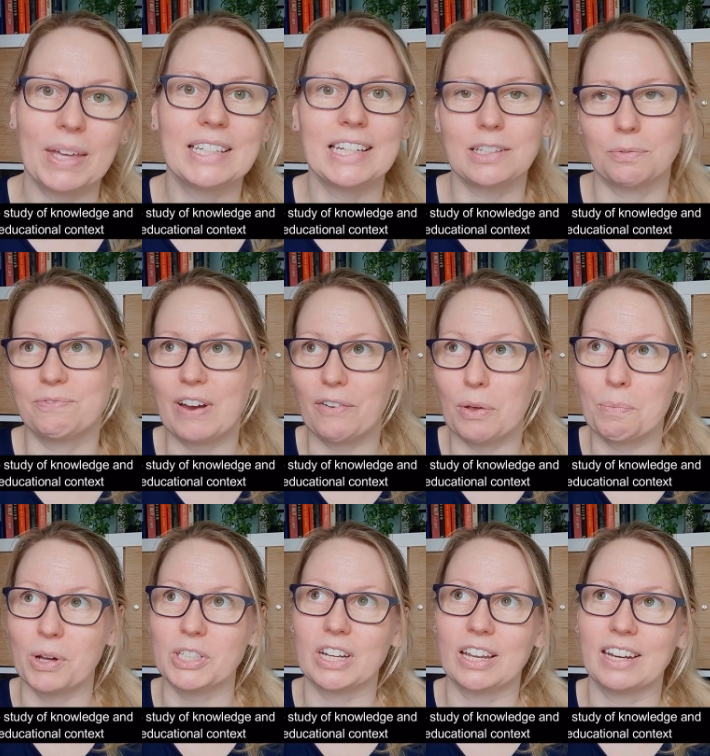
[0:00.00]
It is very
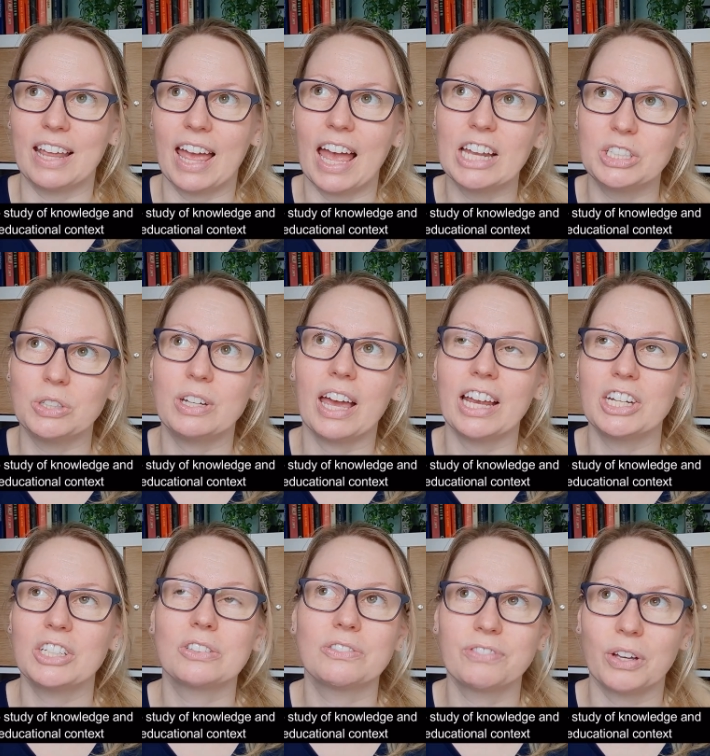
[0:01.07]
much an
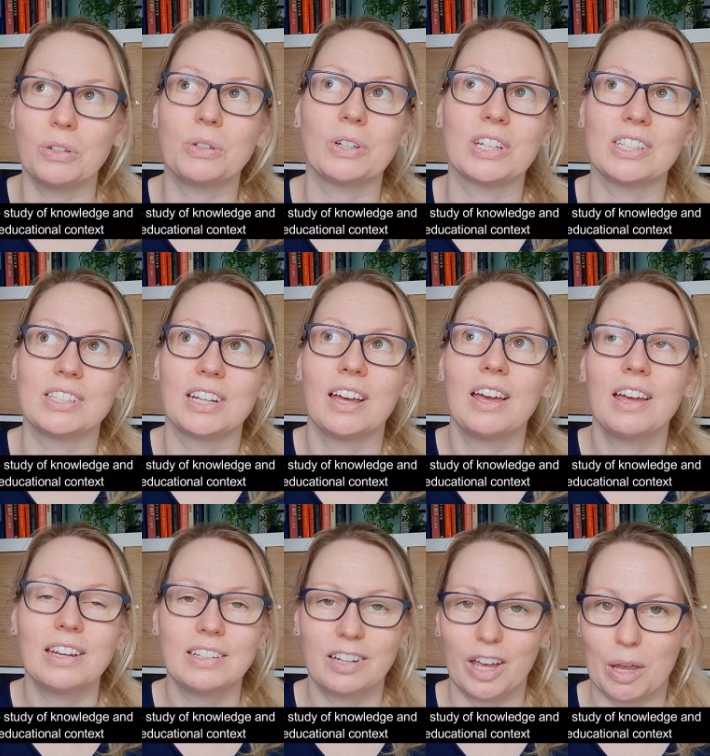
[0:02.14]
educational focused
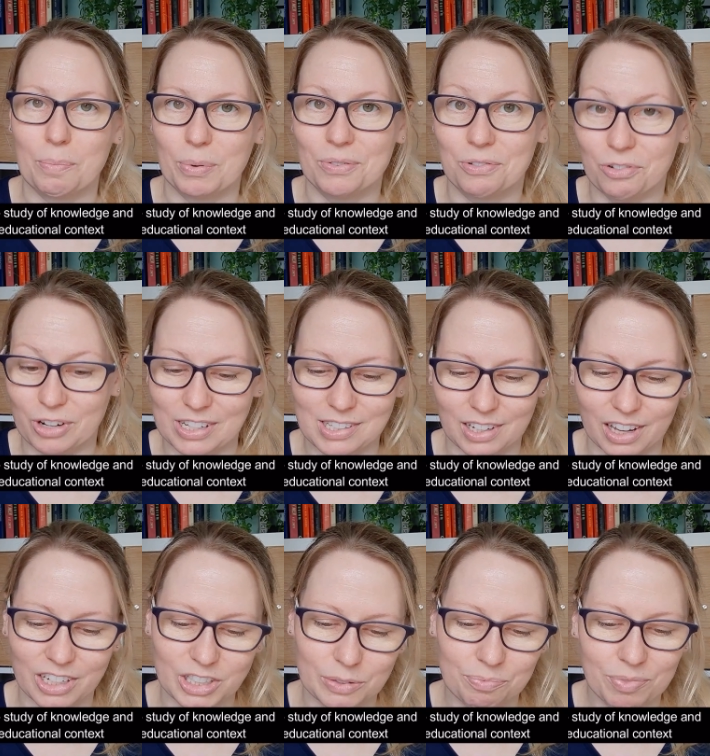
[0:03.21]
type of
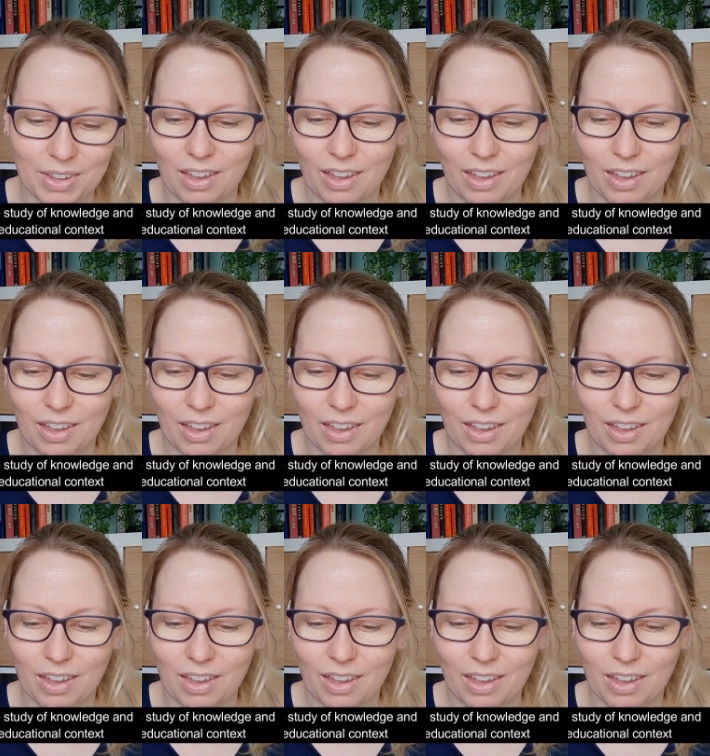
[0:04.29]
research.